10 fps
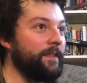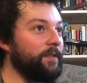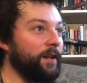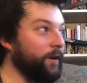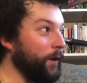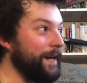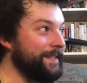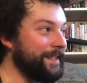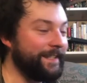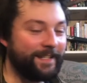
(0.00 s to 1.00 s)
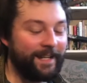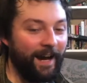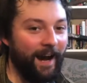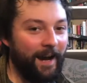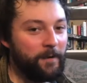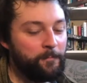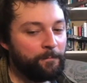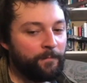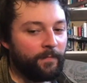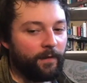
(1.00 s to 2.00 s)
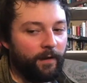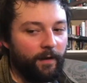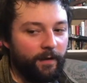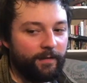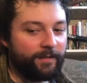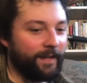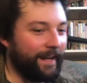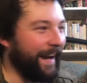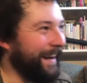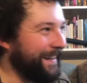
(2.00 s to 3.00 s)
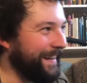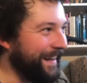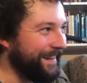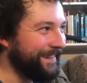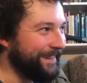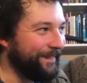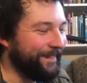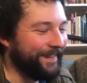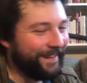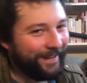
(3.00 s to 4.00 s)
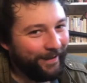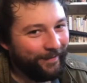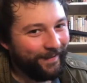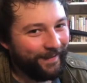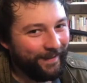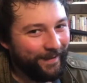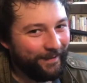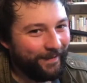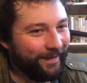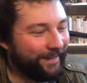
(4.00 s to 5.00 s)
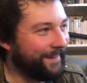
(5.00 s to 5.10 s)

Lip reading: the craziest guy, is like, I kind of don't want to go alone, though.